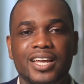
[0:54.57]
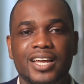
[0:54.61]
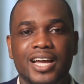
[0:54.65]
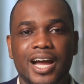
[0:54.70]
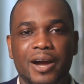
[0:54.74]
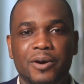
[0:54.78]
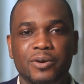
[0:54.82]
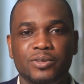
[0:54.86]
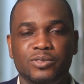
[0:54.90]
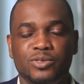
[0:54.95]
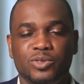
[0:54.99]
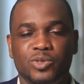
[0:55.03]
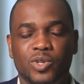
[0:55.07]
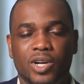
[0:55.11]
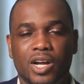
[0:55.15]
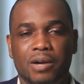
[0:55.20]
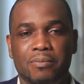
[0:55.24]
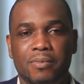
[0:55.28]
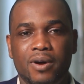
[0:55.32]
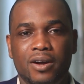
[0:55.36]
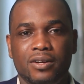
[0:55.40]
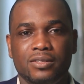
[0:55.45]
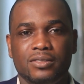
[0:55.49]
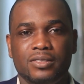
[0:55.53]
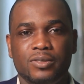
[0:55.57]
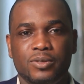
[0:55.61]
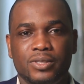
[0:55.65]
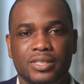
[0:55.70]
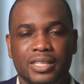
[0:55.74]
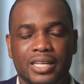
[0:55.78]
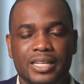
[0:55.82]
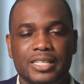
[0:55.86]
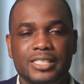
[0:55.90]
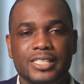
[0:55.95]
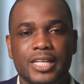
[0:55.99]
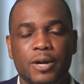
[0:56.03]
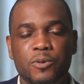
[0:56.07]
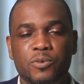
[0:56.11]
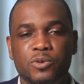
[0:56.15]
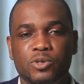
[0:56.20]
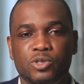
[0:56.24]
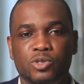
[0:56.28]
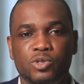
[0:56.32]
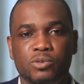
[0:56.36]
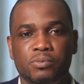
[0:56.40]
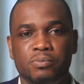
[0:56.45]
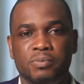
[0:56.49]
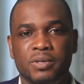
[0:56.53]
I want to talk about things that we
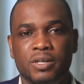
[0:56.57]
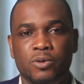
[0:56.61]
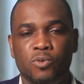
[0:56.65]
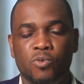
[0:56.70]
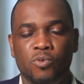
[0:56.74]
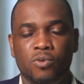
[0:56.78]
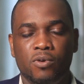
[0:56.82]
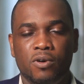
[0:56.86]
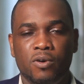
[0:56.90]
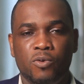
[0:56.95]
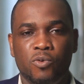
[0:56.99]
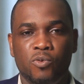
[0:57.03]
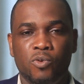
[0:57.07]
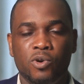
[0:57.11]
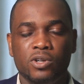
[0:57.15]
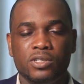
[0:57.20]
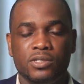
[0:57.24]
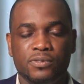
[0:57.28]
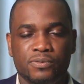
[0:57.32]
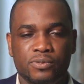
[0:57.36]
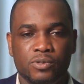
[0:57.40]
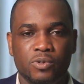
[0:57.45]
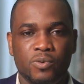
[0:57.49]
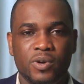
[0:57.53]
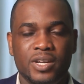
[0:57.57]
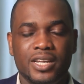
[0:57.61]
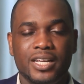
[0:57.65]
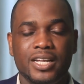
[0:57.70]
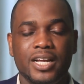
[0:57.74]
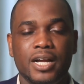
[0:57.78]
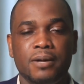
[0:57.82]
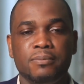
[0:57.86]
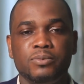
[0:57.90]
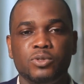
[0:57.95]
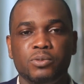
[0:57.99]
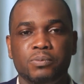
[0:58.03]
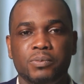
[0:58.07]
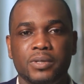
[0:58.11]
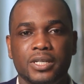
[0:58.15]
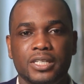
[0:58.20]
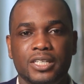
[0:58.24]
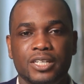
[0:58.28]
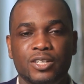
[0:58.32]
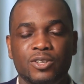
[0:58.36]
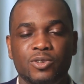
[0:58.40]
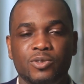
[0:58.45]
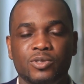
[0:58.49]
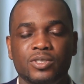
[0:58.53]
should be watchful when it comes to
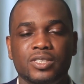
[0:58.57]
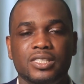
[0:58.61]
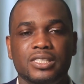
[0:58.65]
payday loan,